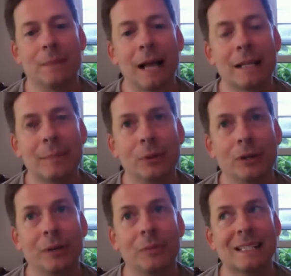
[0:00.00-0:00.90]
last
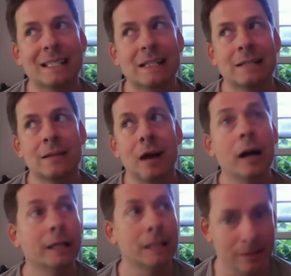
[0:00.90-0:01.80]
book. It was
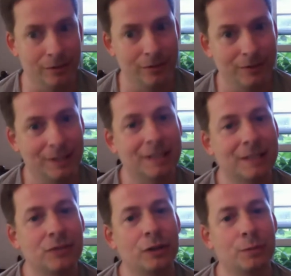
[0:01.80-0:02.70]
9 years since
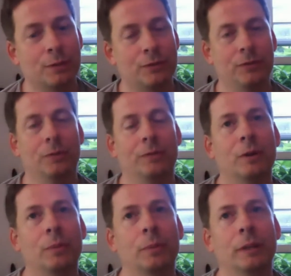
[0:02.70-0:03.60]
Strange But True, if you
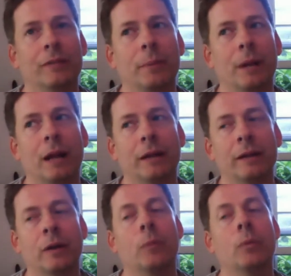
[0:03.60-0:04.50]
could believe it. But
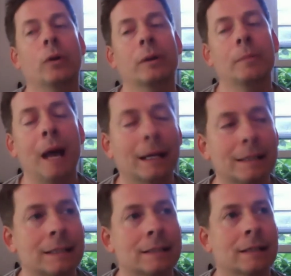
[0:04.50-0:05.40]
I work in
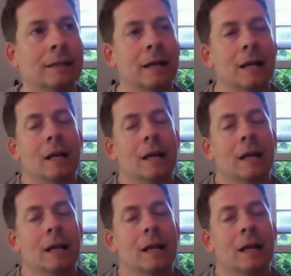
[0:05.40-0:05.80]
magazines and